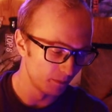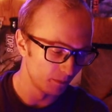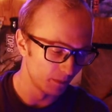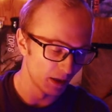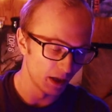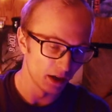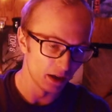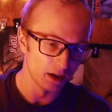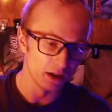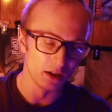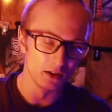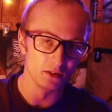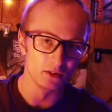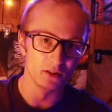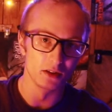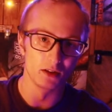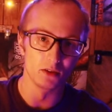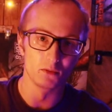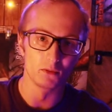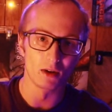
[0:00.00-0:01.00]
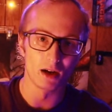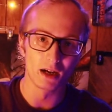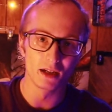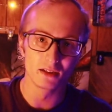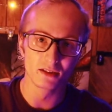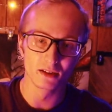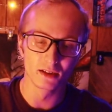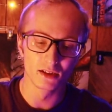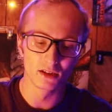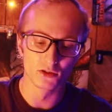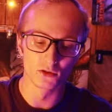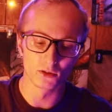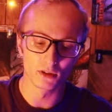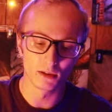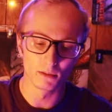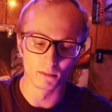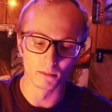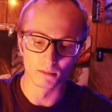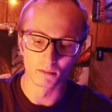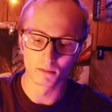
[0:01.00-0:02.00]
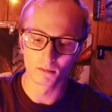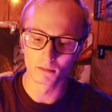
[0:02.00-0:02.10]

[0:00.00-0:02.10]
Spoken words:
Yeah, it rides like a dream.